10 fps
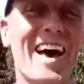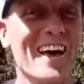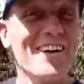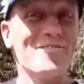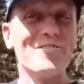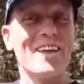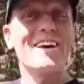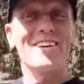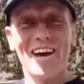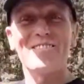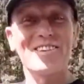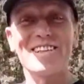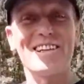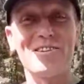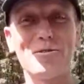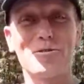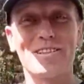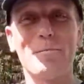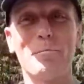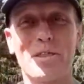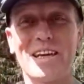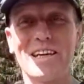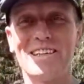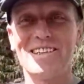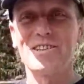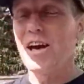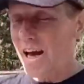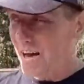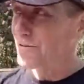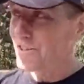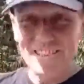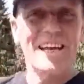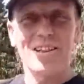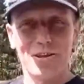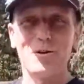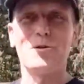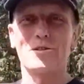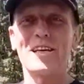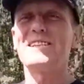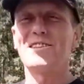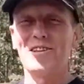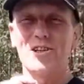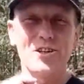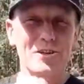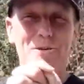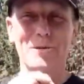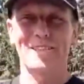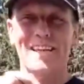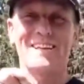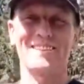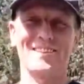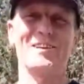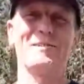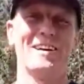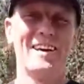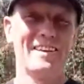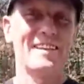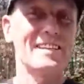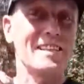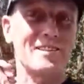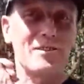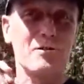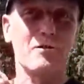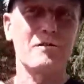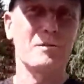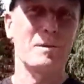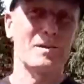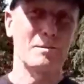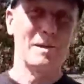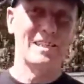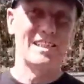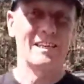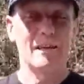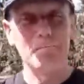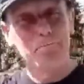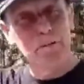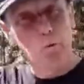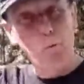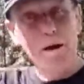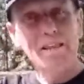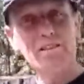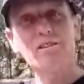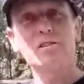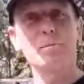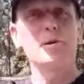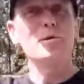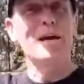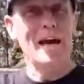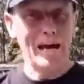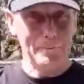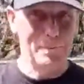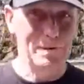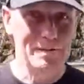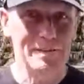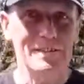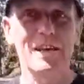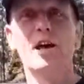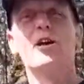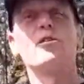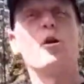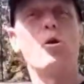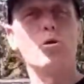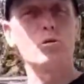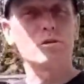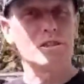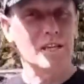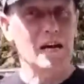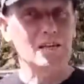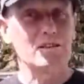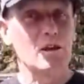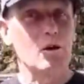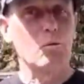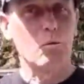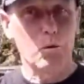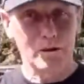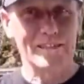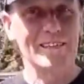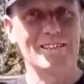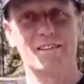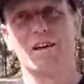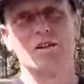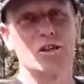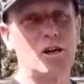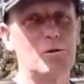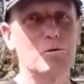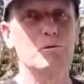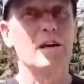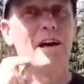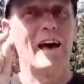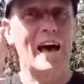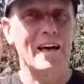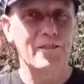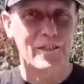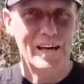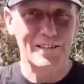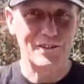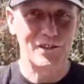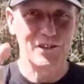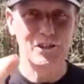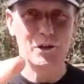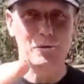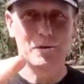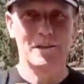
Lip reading: That you have to tell the horse something. You have to tell the horse. It's you. It's down to you. This is your responsibility, that when the spook happens, the horse does what it's told, and that's you.